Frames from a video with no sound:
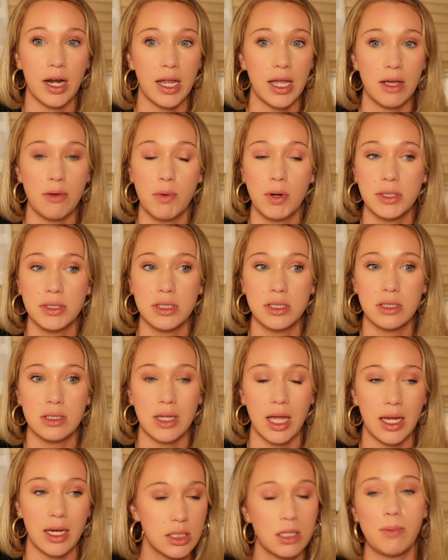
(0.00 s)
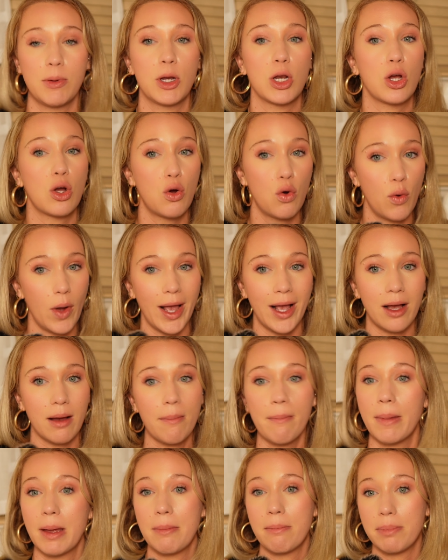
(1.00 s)
He wants like to put a quick
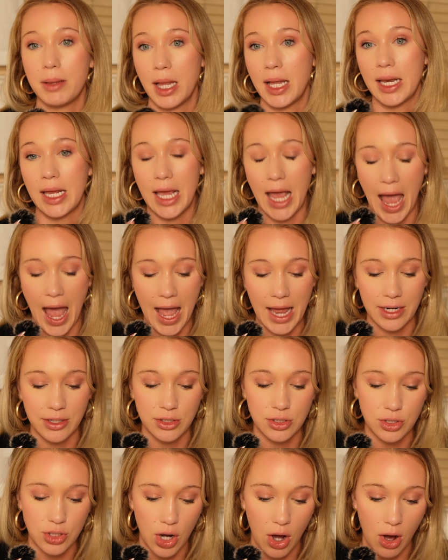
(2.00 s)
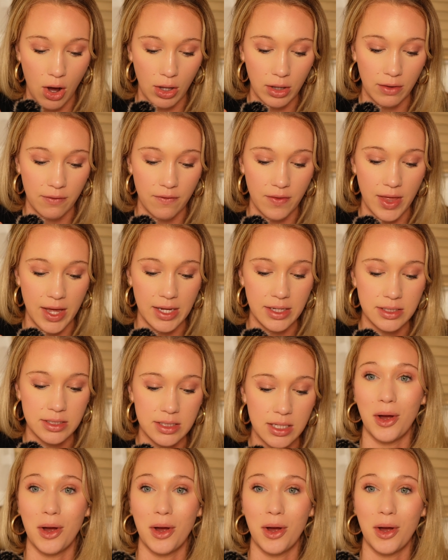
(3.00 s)
but bloody end to all of this.